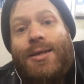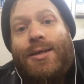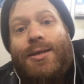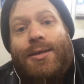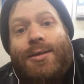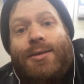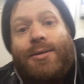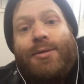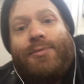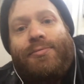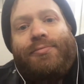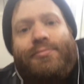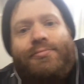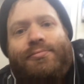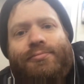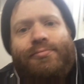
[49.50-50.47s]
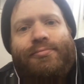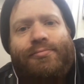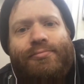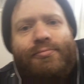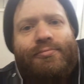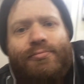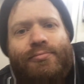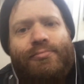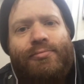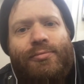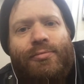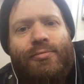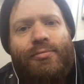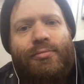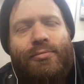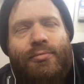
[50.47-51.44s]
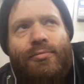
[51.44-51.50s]

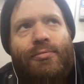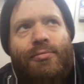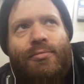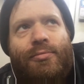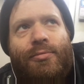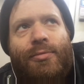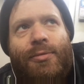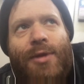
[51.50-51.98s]
Nothing is said.